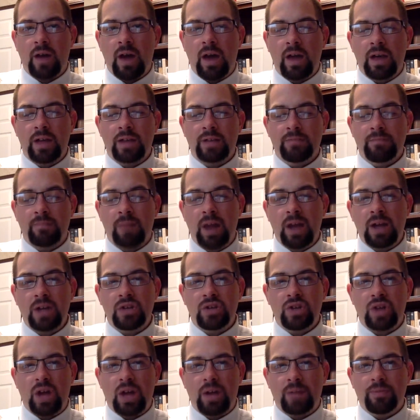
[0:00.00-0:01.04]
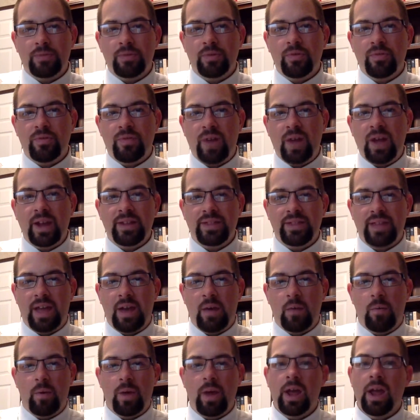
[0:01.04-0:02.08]
it's my job to find
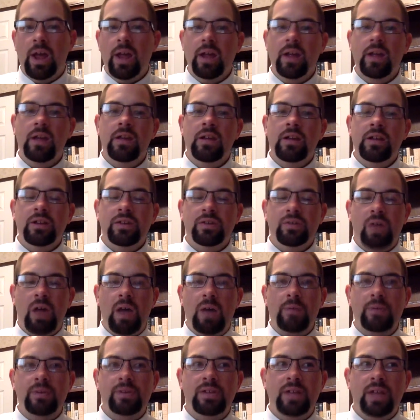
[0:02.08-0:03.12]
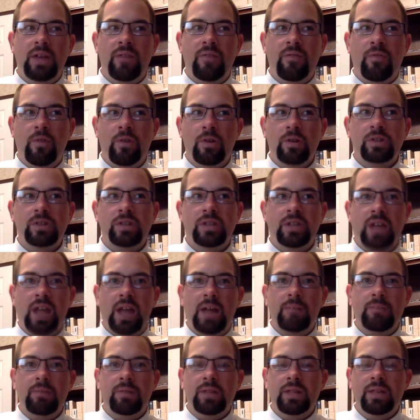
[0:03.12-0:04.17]
that way. So I would say, firstly, I
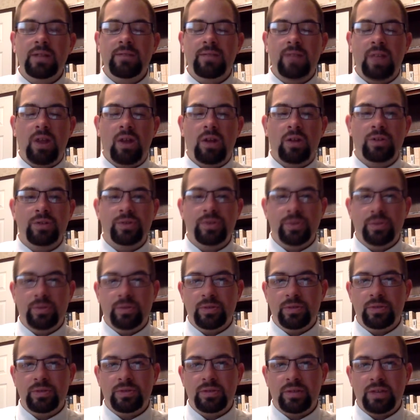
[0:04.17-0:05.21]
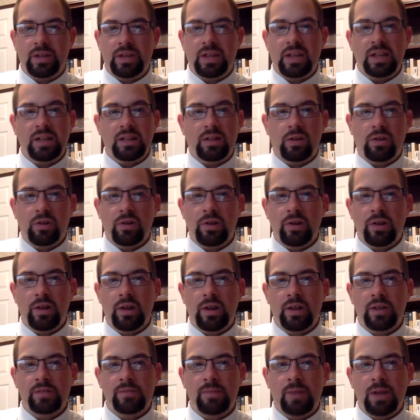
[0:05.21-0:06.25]
believe that all students can learn, and
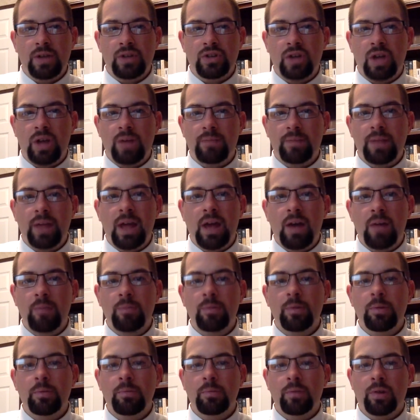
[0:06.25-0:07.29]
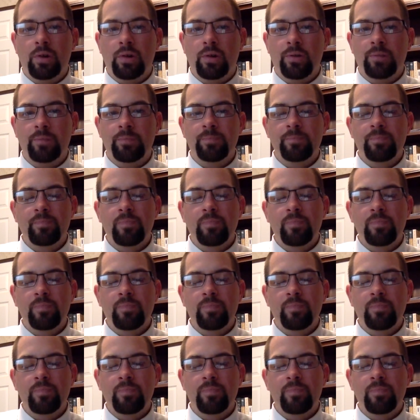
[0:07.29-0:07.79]
it's my job to help them learn.